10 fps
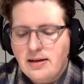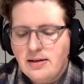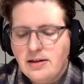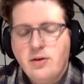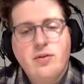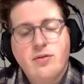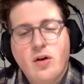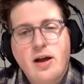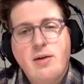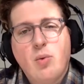
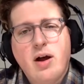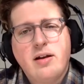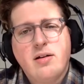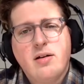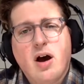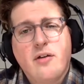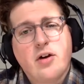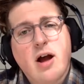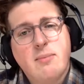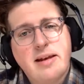useful, and what
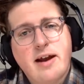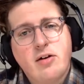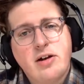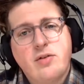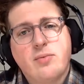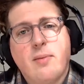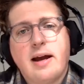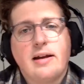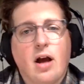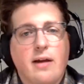other commentaries
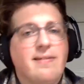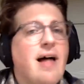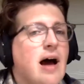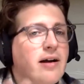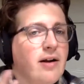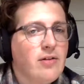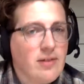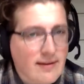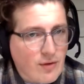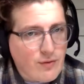might unlock another
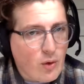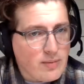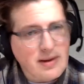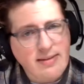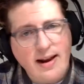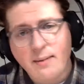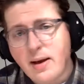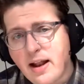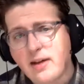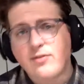level for me that I
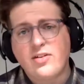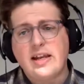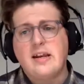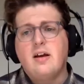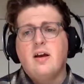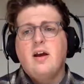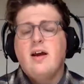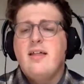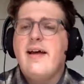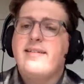might not have seen.
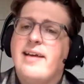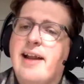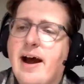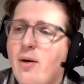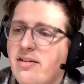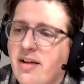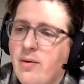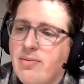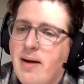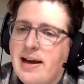That said, I always
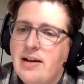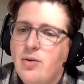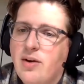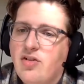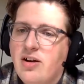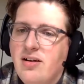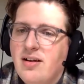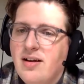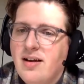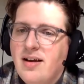go with my intuition.
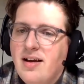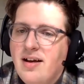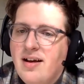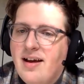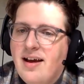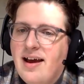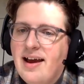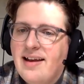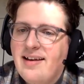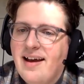
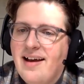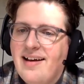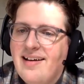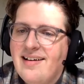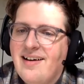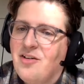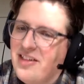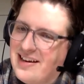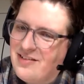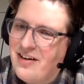And oh,
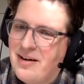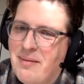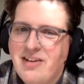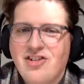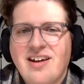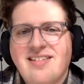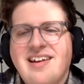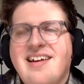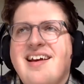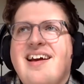thank you very much,
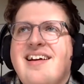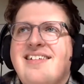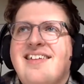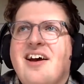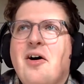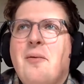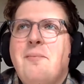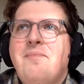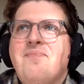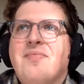Daisy. So
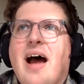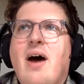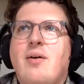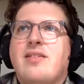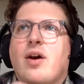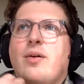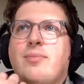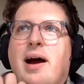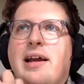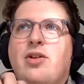I always go
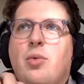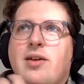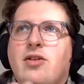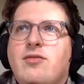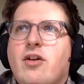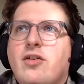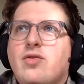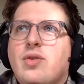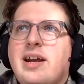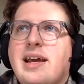with my intuition
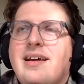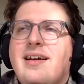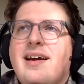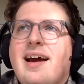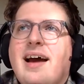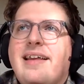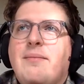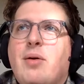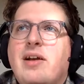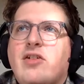first reading and
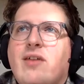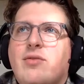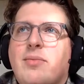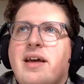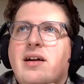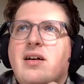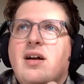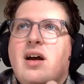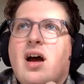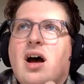then branch out from there.
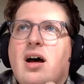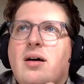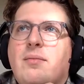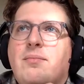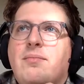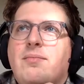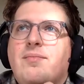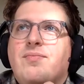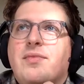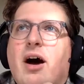Um,
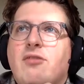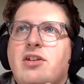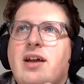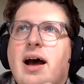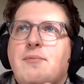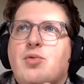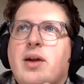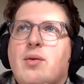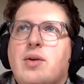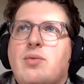
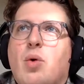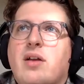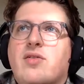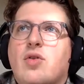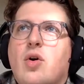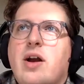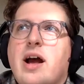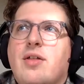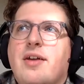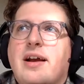Oftentimes, when I read one
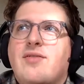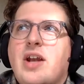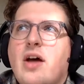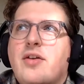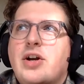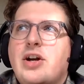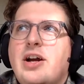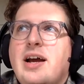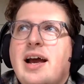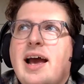story, I'll think of
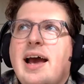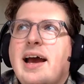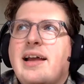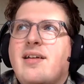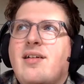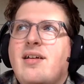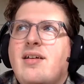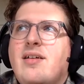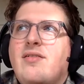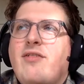another and
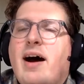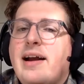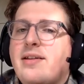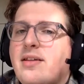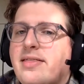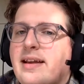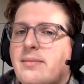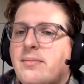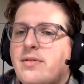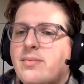find the
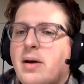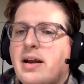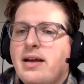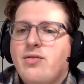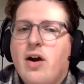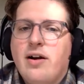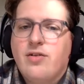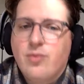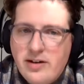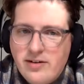themes. But as far
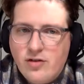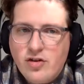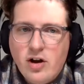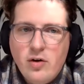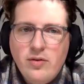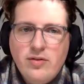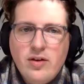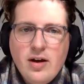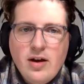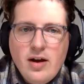as research
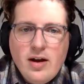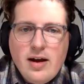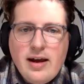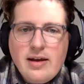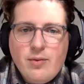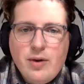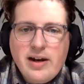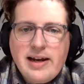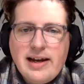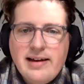goes, it
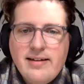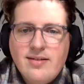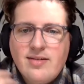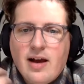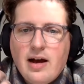really is